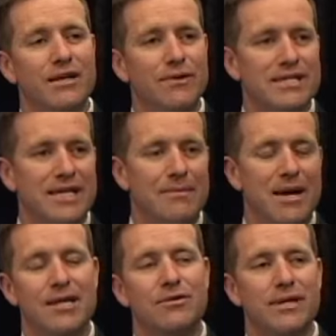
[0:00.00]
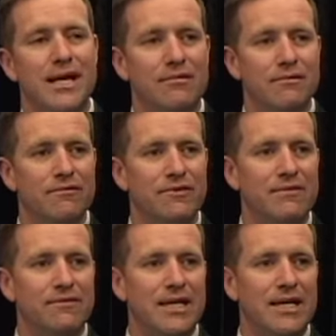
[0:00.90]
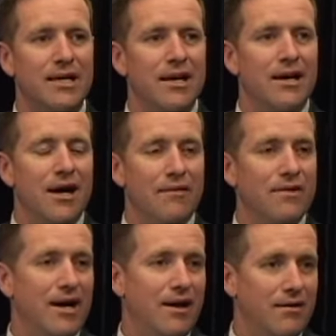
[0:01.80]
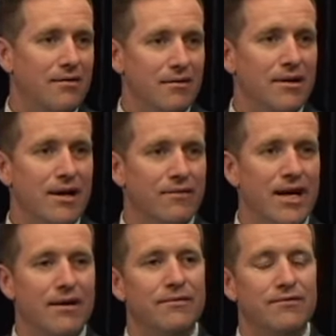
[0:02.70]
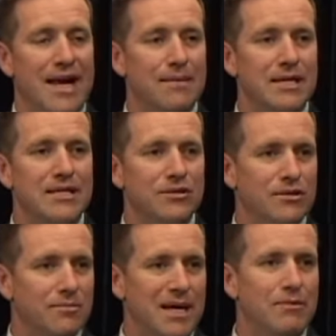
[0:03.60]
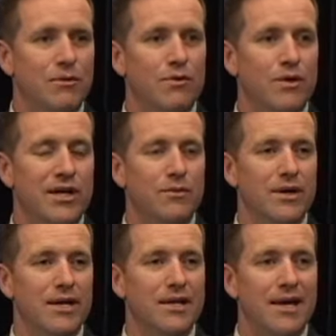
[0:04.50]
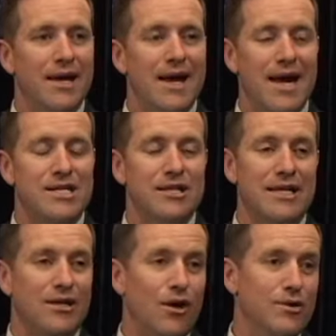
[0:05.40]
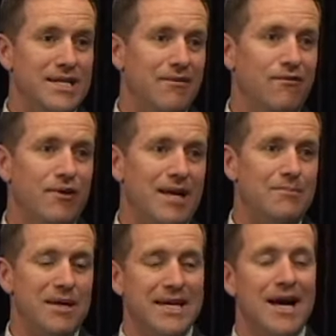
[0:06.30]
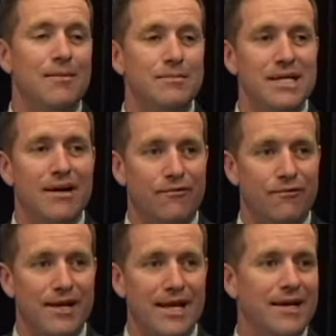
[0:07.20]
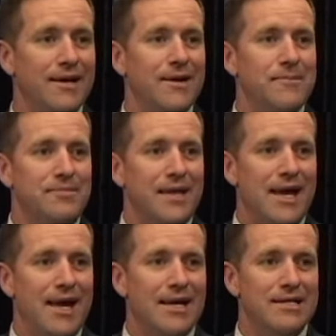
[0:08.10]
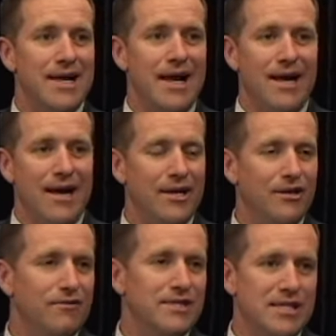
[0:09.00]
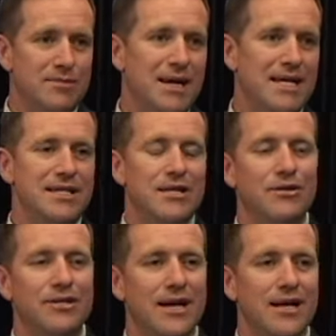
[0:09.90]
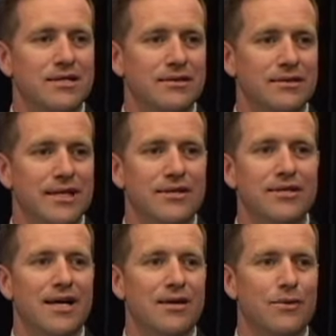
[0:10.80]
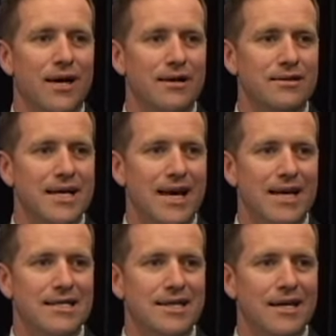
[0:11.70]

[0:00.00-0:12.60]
we see about 350 of our families or the people we're working with actually go debt-free, become debt-free. And our head office is based in Newcastle in New South Wales. And